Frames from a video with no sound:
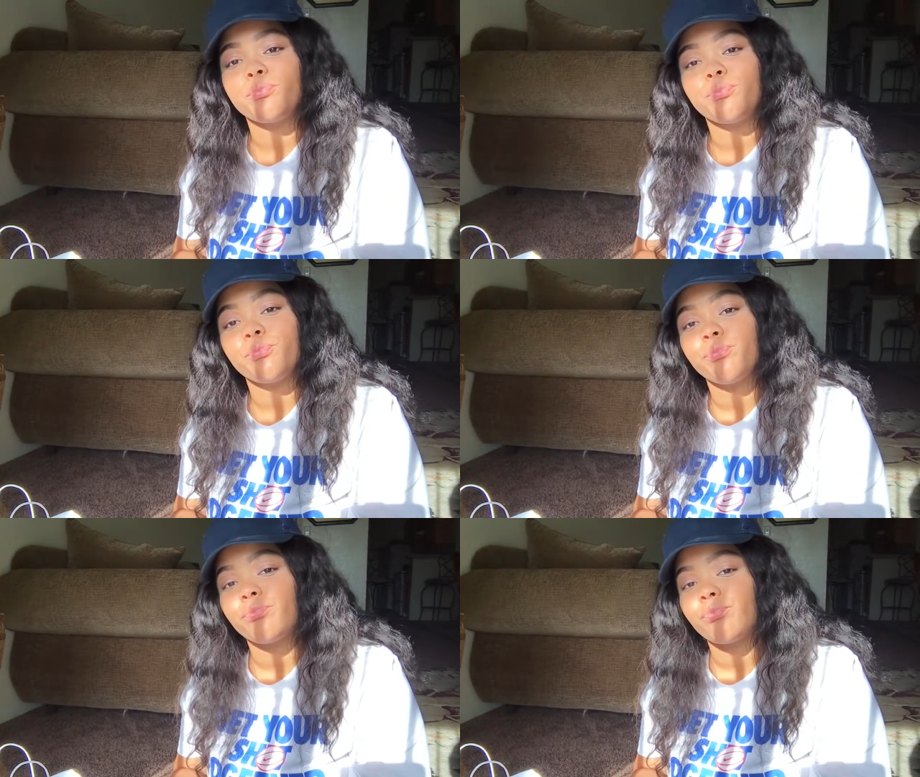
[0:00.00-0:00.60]

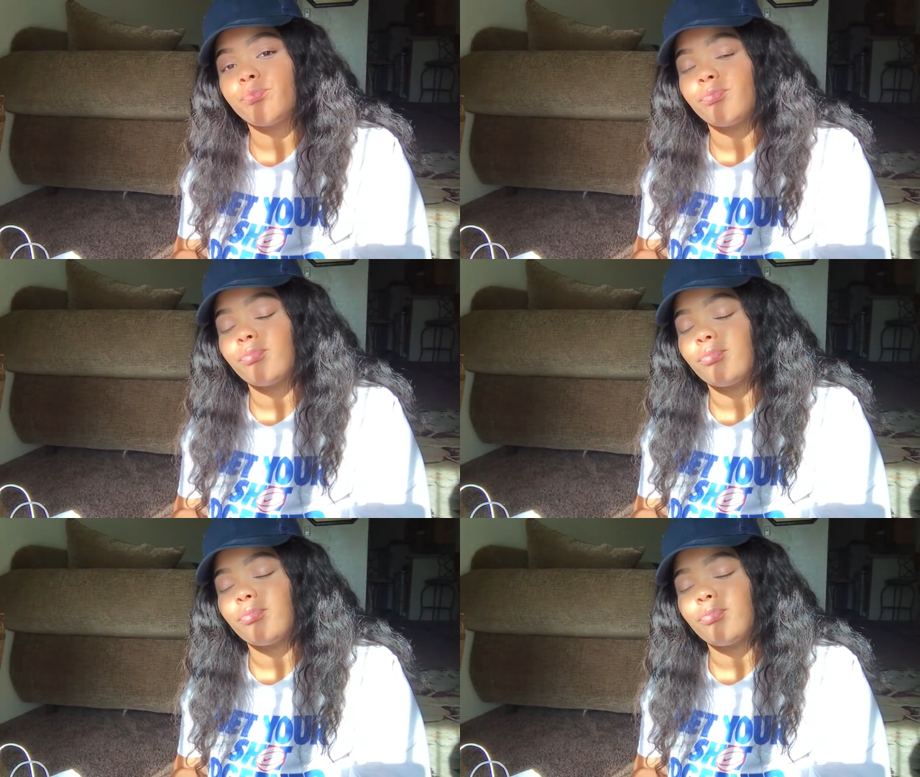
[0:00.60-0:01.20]

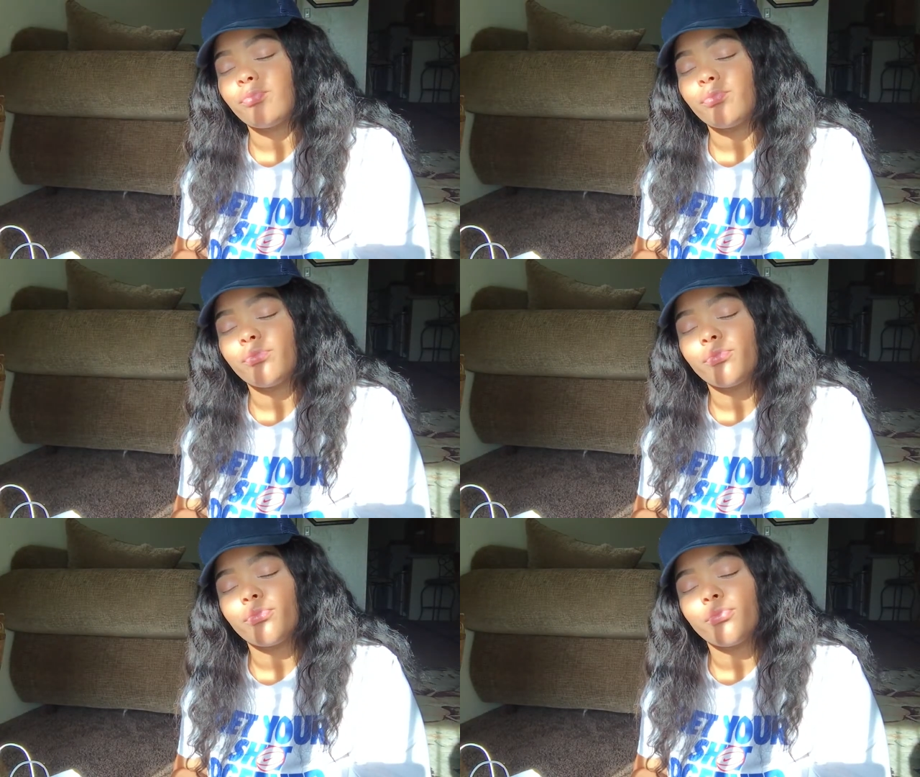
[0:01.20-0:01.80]

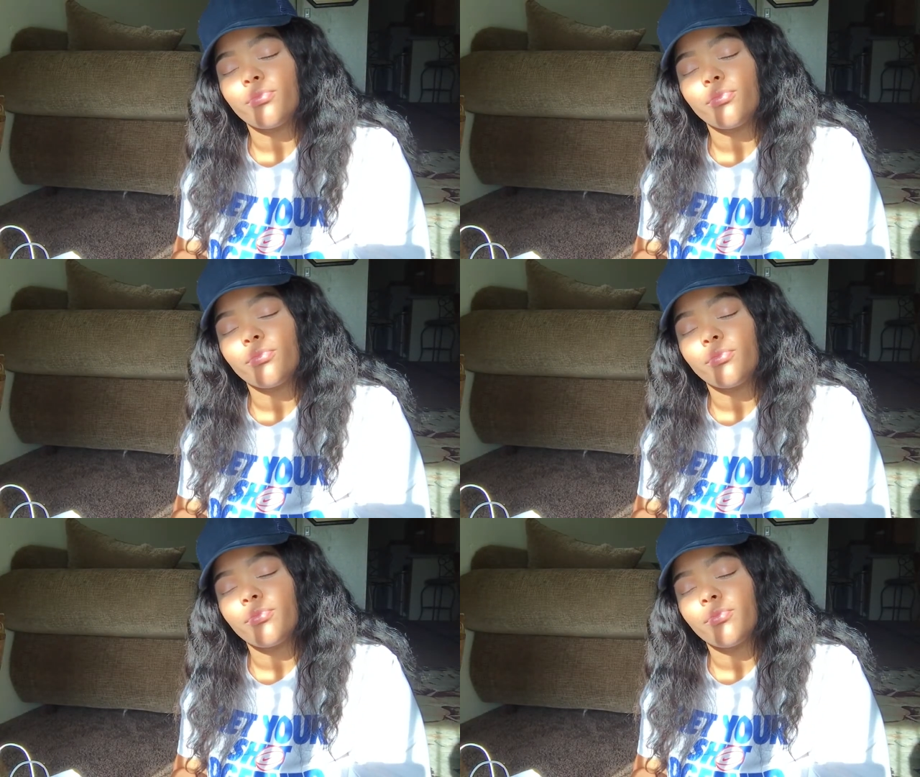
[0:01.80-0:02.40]

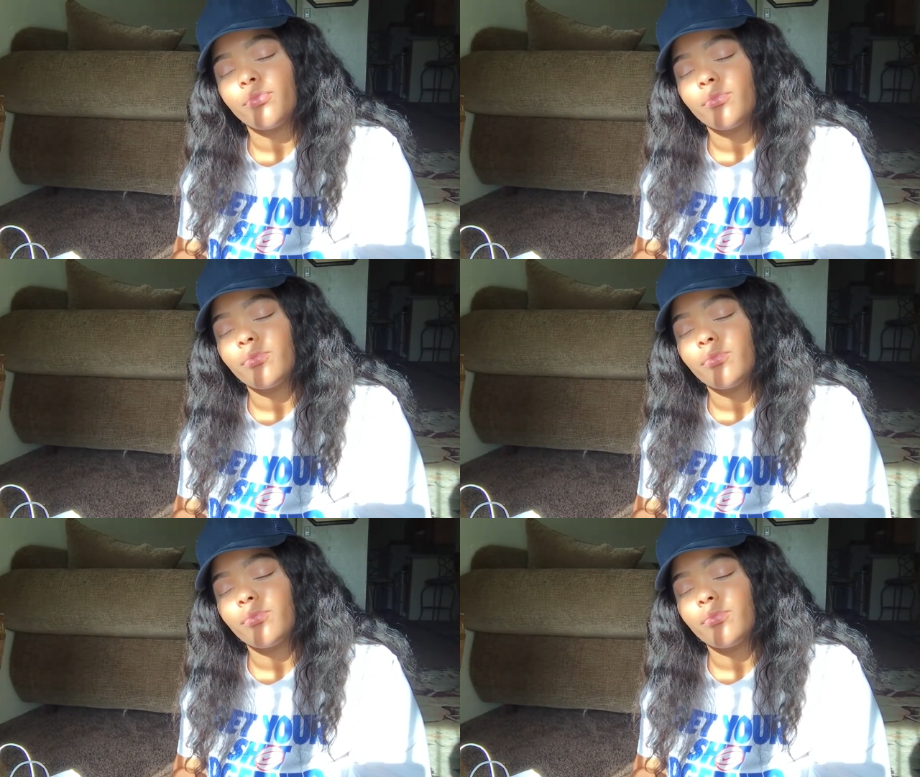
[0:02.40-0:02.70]
(silence)